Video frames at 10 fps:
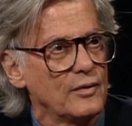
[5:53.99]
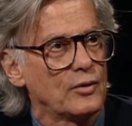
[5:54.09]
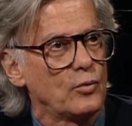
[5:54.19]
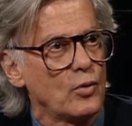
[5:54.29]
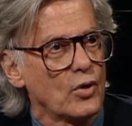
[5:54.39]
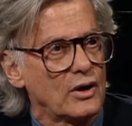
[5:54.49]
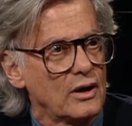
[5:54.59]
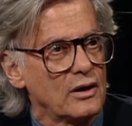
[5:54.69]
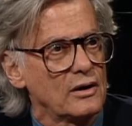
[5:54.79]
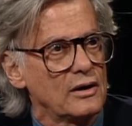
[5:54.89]
With
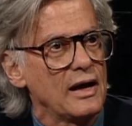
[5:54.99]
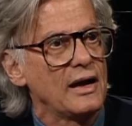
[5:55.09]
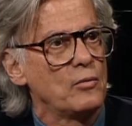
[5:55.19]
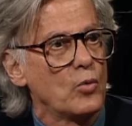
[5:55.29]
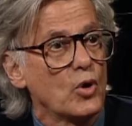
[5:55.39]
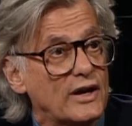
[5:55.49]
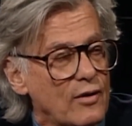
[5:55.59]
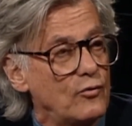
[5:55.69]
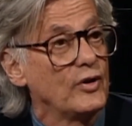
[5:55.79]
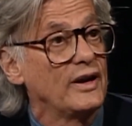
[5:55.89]
work and
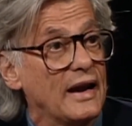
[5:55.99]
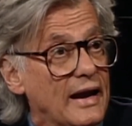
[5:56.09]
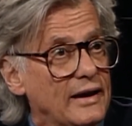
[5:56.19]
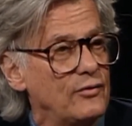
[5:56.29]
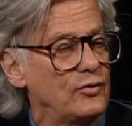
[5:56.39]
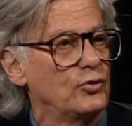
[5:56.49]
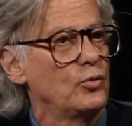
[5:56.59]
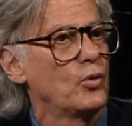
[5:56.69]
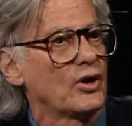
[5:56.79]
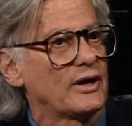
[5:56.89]
work every day. If you
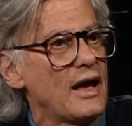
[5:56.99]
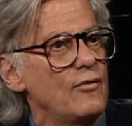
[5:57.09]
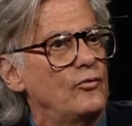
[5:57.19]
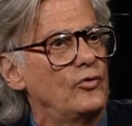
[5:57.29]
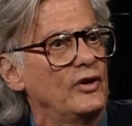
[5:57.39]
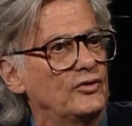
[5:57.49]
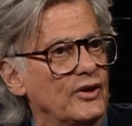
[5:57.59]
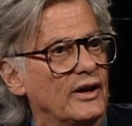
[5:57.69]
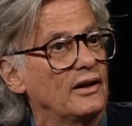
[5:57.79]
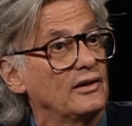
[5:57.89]
do work every
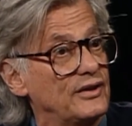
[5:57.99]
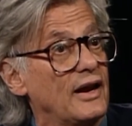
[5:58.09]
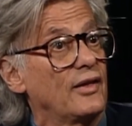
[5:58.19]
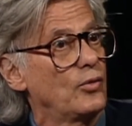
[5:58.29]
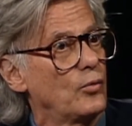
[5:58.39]
single day,